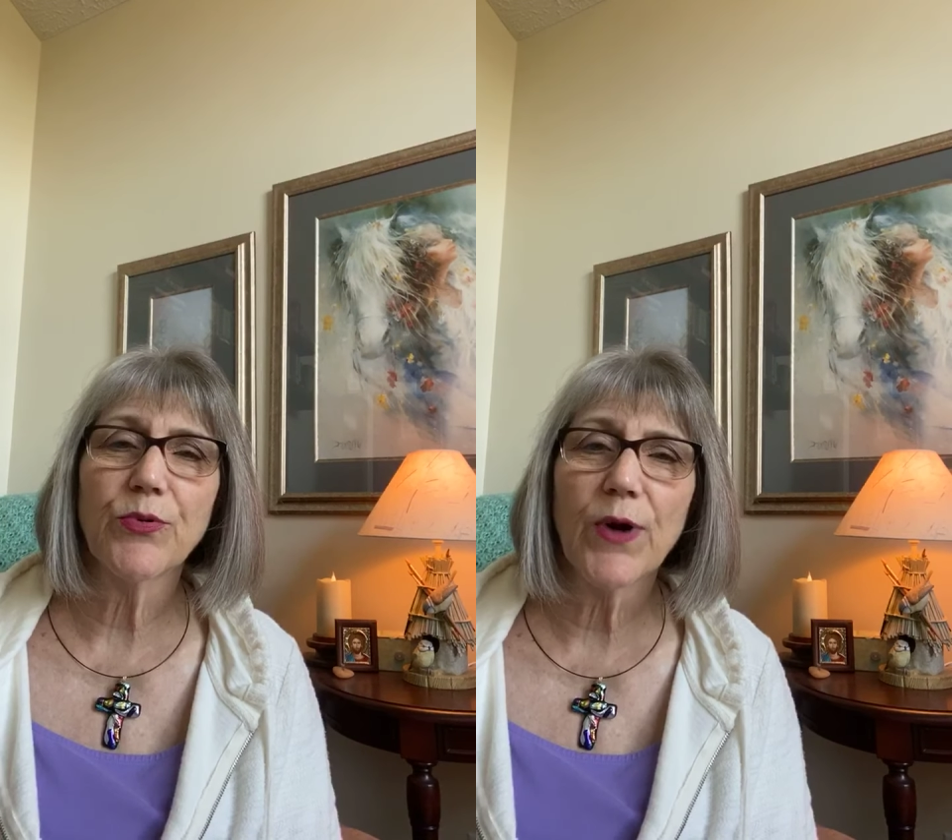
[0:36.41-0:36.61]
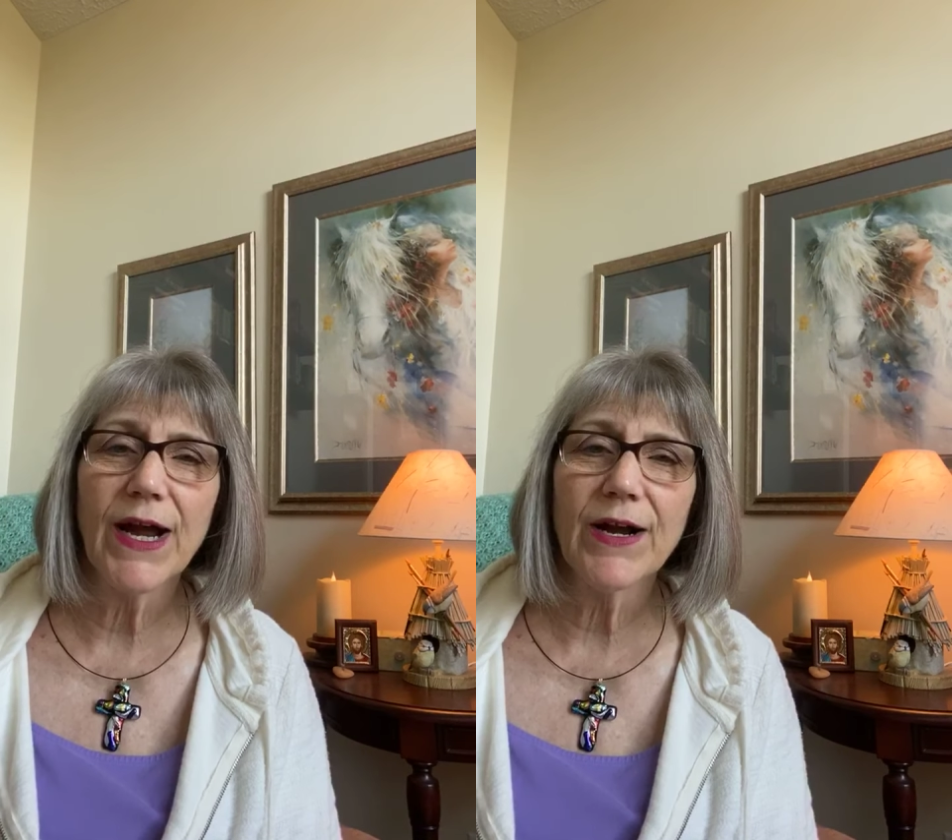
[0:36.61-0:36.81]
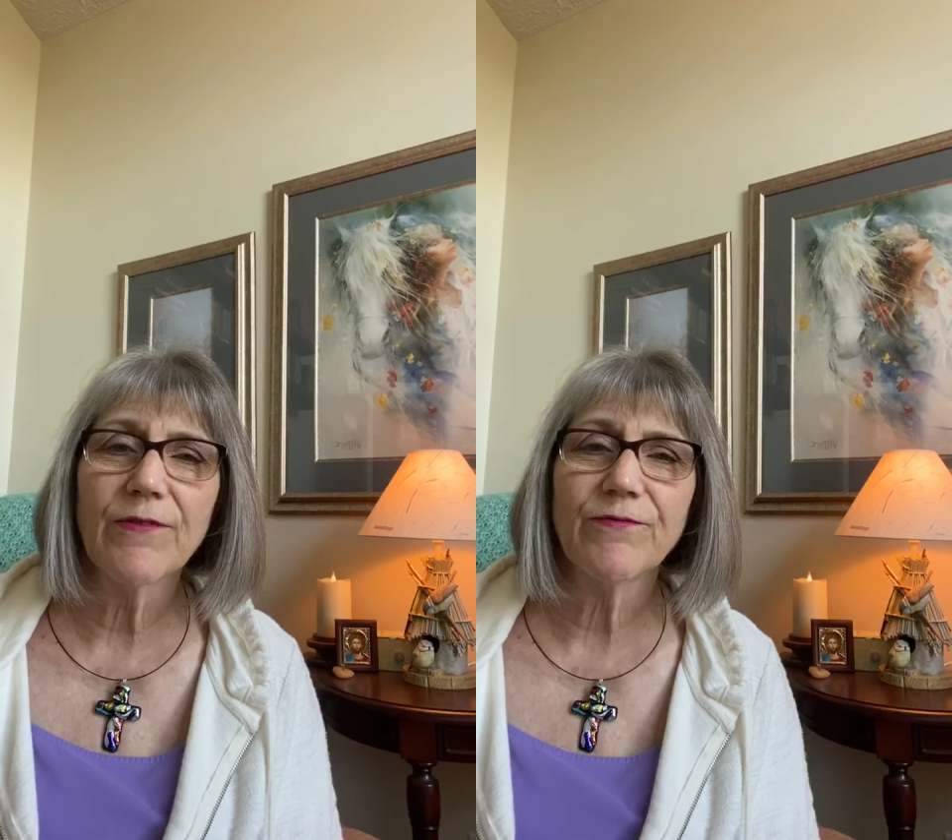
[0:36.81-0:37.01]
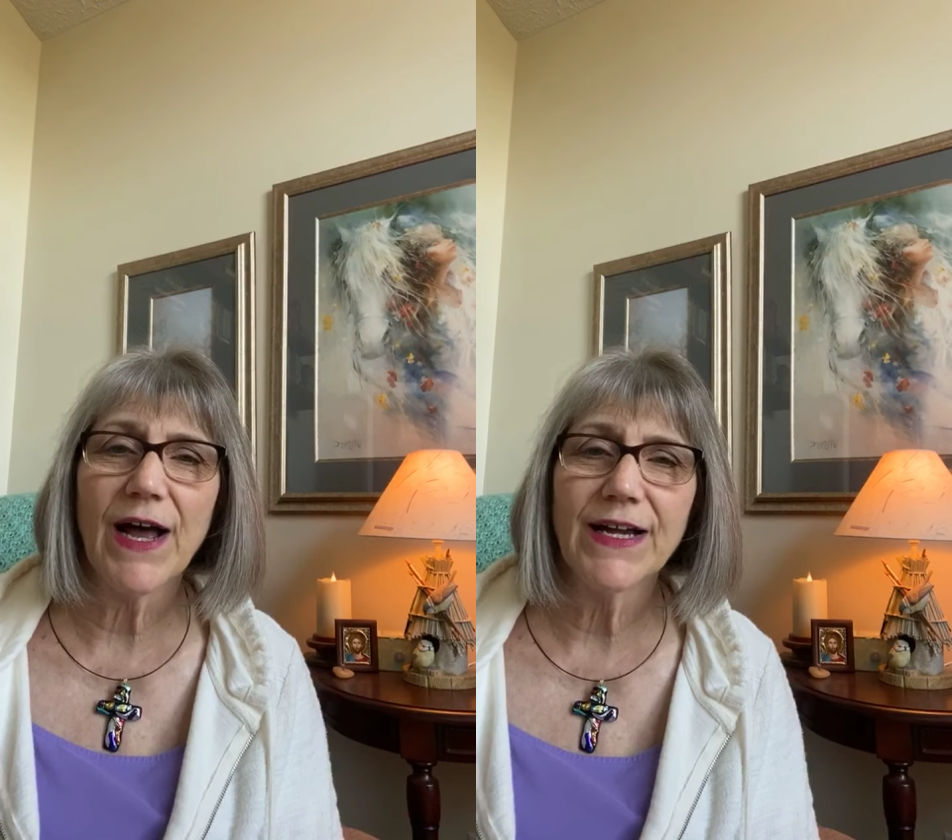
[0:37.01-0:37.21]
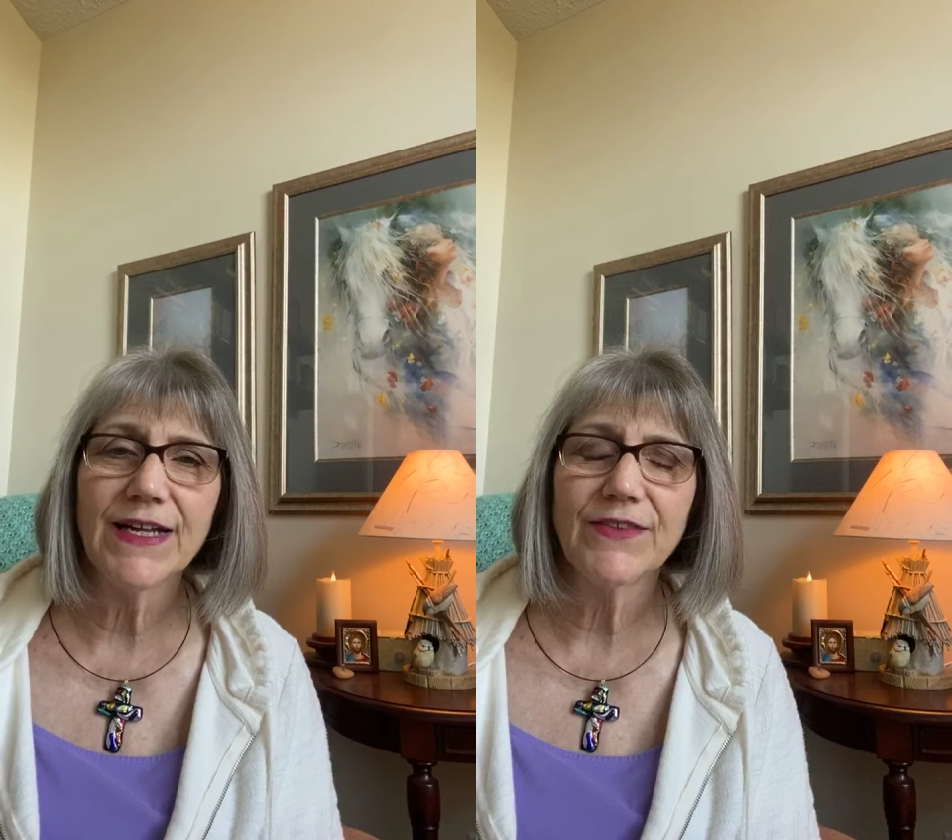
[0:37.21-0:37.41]
Prayer,
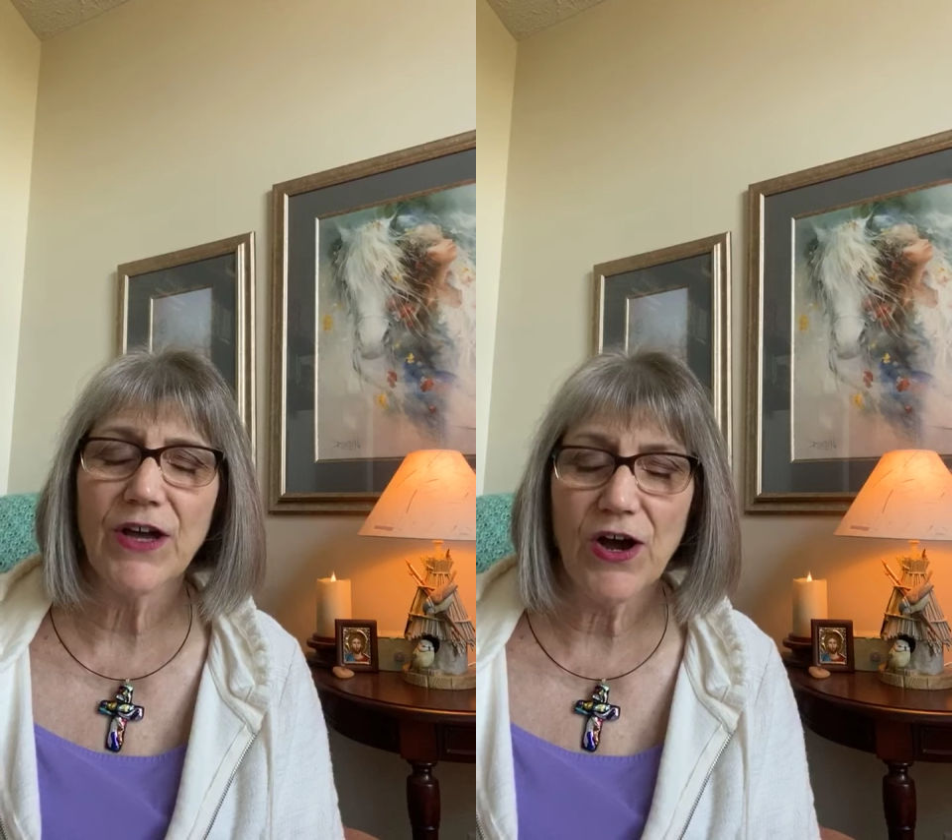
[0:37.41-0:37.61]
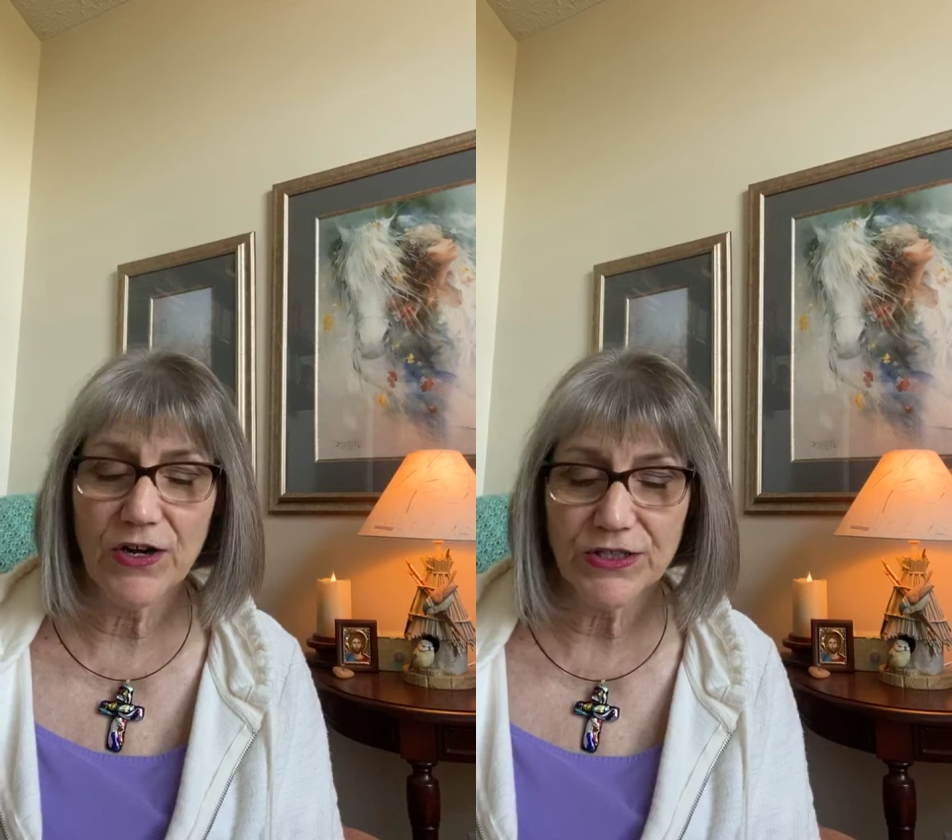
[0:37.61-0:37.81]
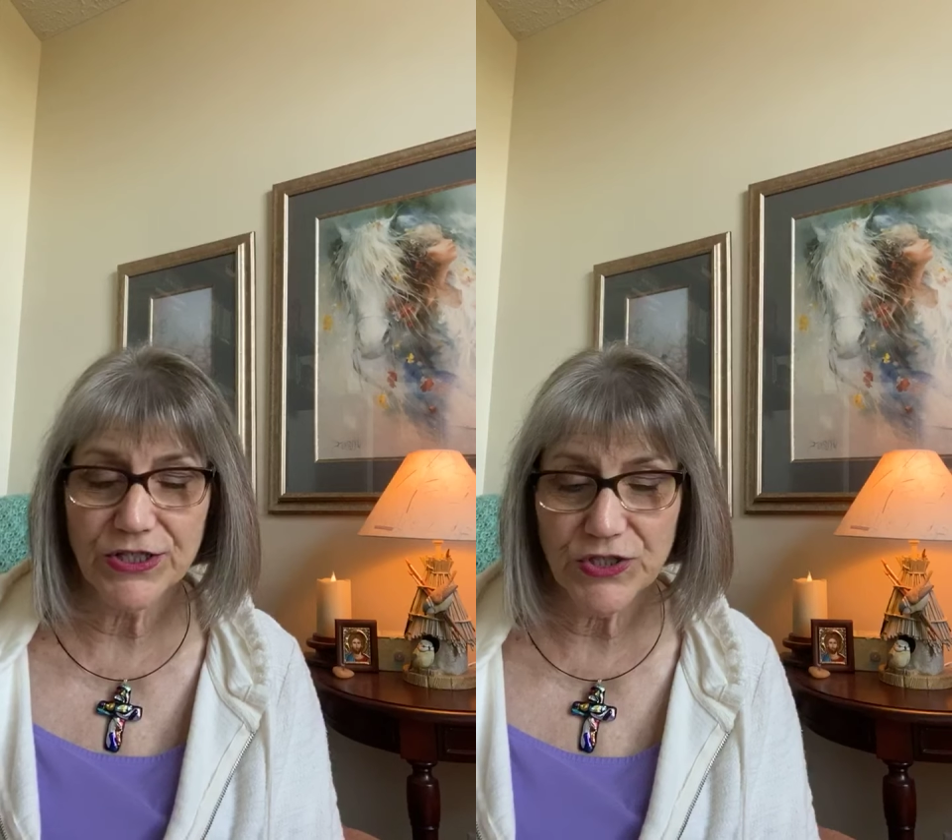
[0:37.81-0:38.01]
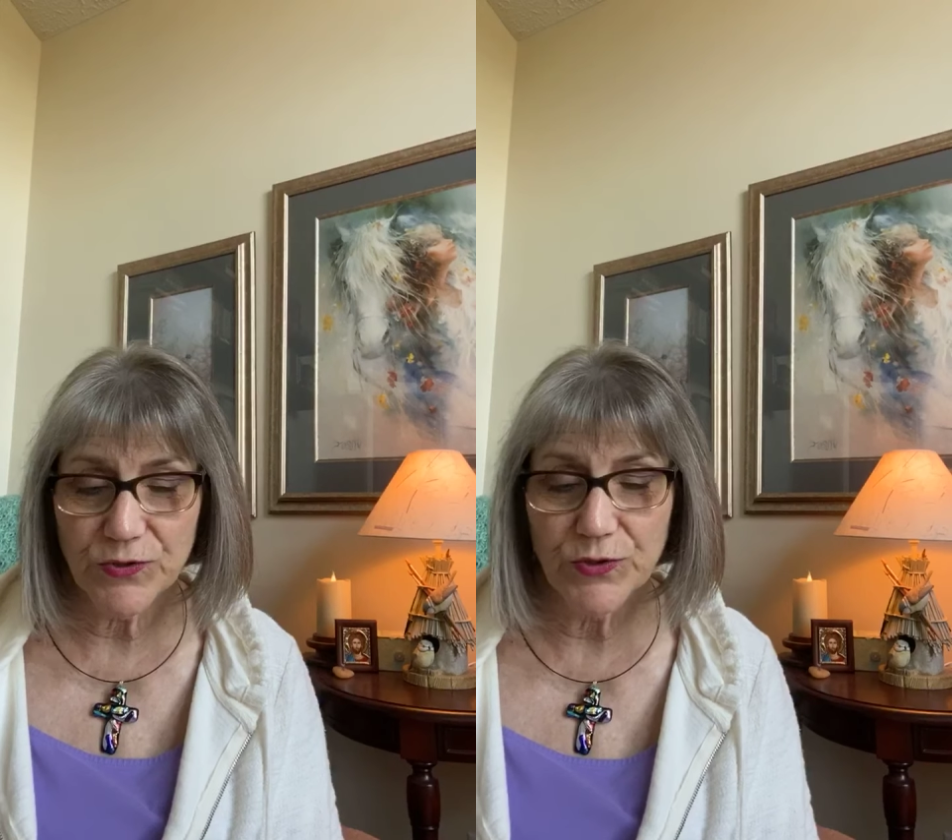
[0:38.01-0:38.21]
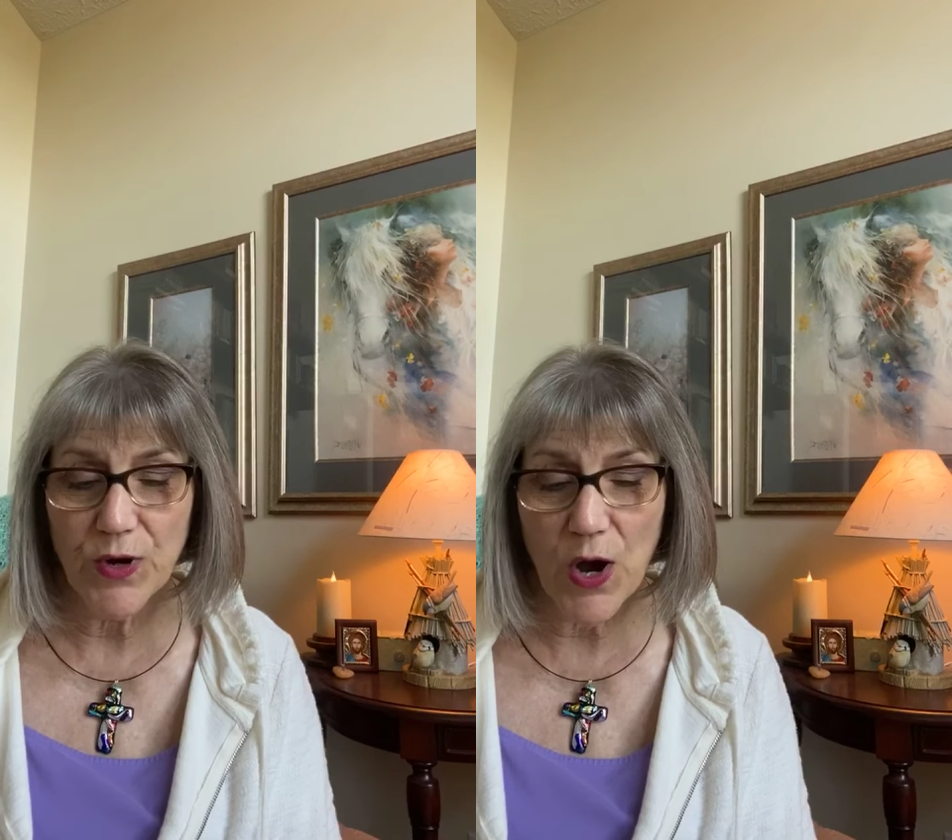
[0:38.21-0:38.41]
Finding the Heart's
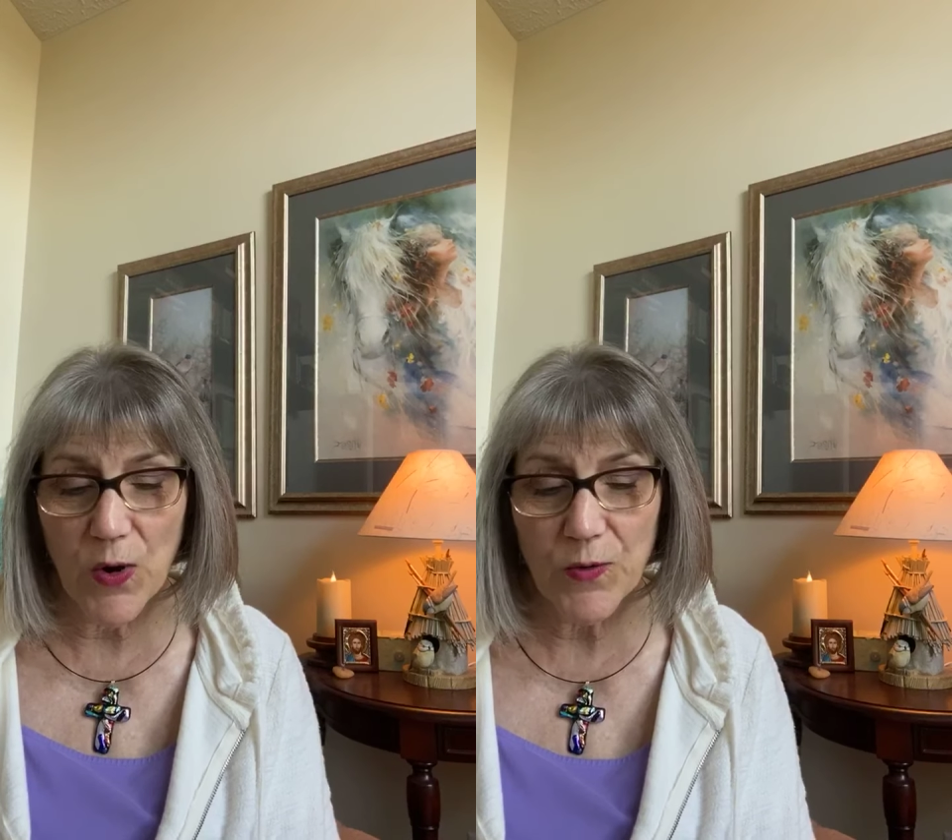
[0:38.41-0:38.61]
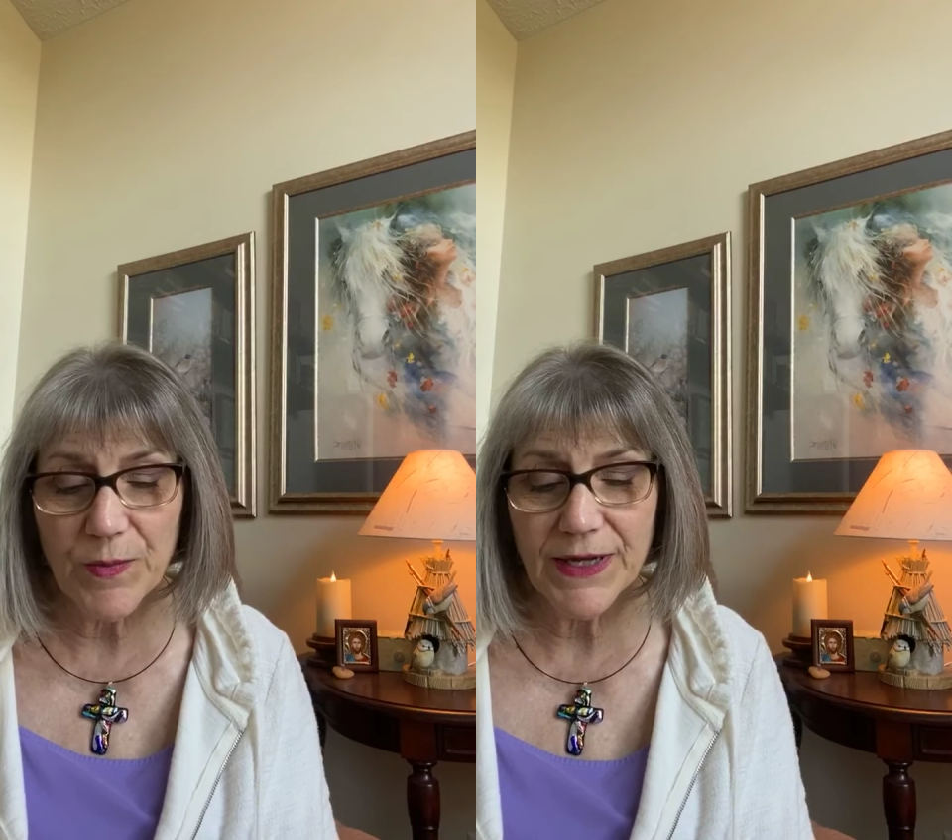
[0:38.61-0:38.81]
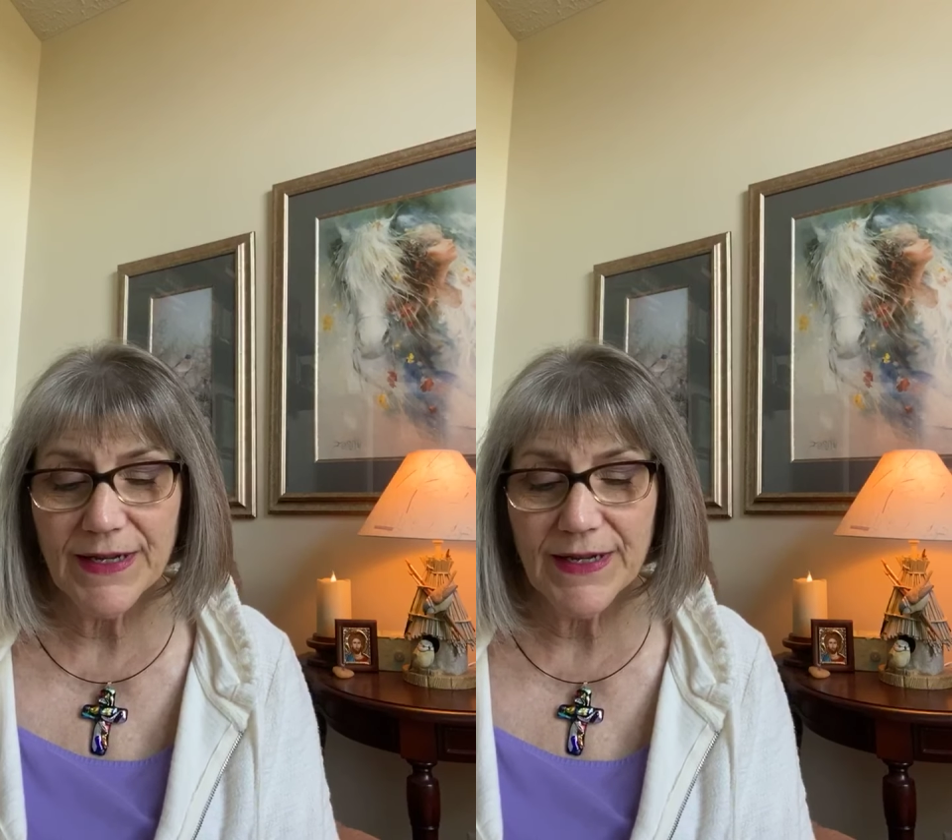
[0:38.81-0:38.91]
True Home.